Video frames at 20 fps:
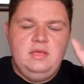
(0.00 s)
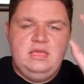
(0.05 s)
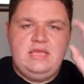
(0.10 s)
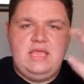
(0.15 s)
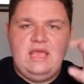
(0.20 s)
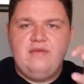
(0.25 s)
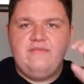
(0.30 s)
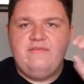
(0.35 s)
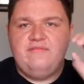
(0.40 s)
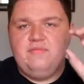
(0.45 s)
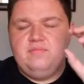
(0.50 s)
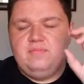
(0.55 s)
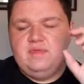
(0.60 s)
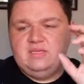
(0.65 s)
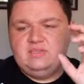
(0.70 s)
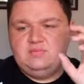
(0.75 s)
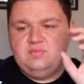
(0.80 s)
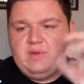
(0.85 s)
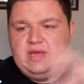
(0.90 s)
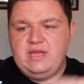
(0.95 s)
get from
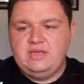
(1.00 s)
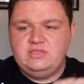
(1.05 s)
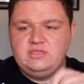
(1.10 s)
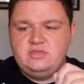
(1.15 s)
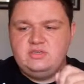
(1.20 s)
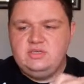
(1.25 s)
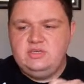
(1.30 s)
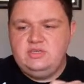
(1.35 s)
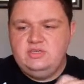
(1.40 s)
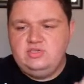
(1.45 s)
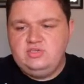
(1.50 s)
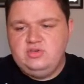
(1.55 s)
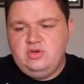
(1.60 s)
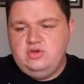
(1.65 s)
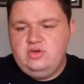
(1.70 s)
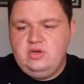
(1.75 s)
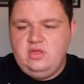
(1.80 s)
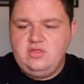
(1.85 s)
this picture that he'd drawn,